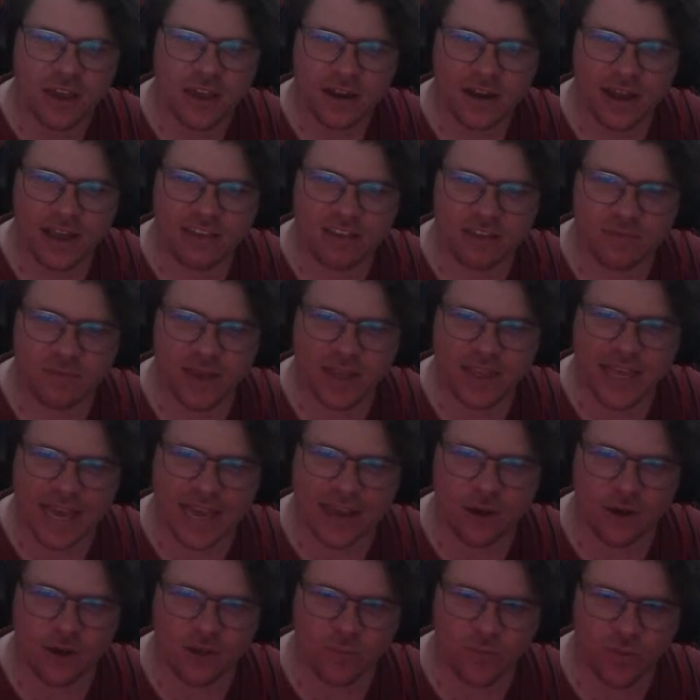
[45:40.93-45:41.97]
Needs it. Nick
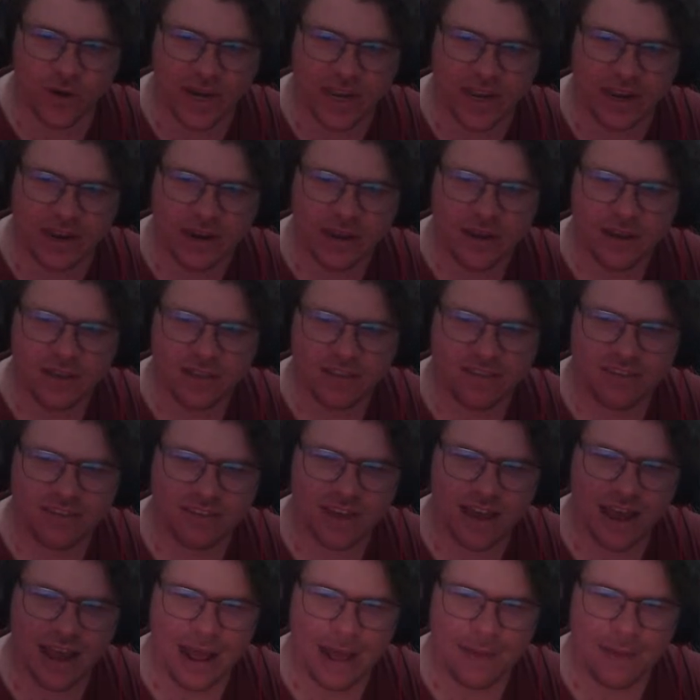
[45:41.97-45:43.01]
Dacos, brilliant.
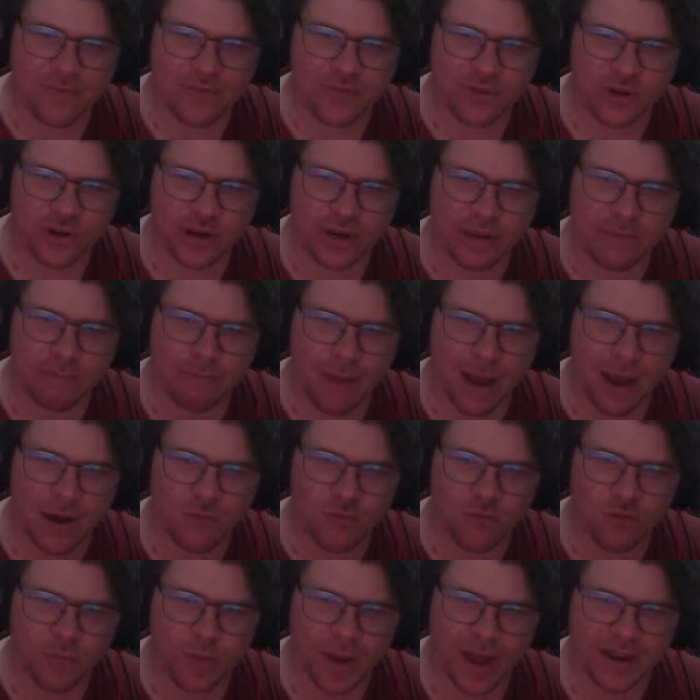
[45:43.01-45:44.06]
It's absolutely
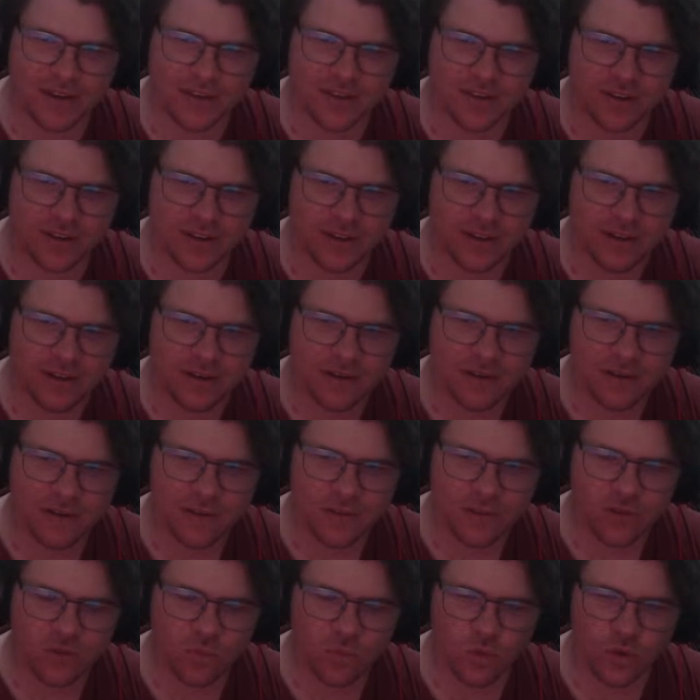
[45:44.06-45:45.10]
mongrel punted it
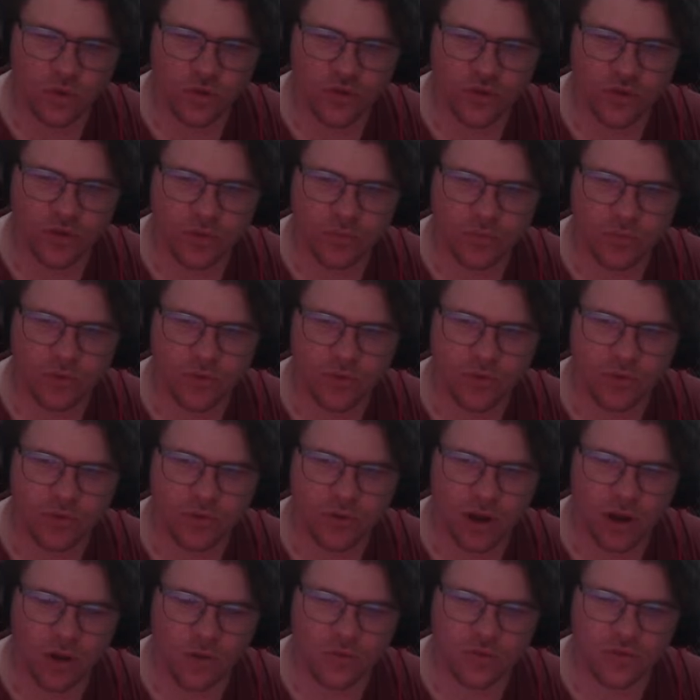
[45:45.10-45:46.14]
towards the
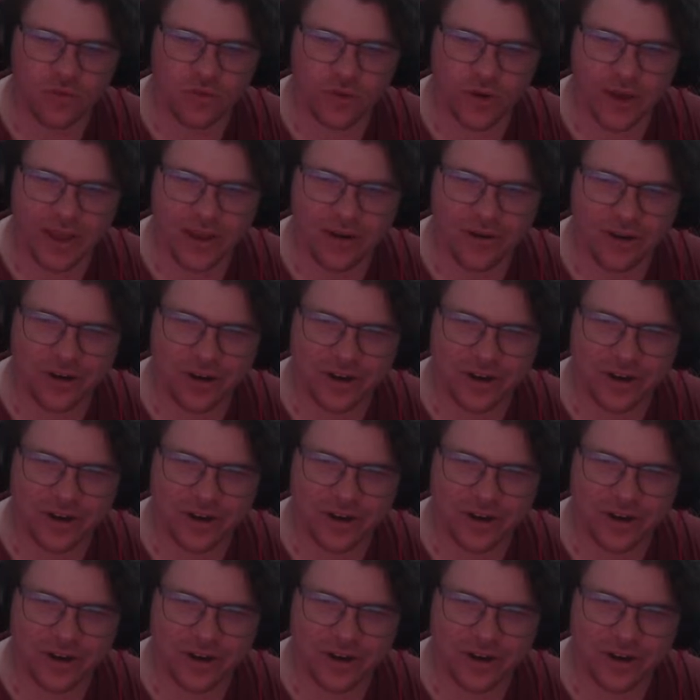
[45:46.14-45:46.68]
goal square.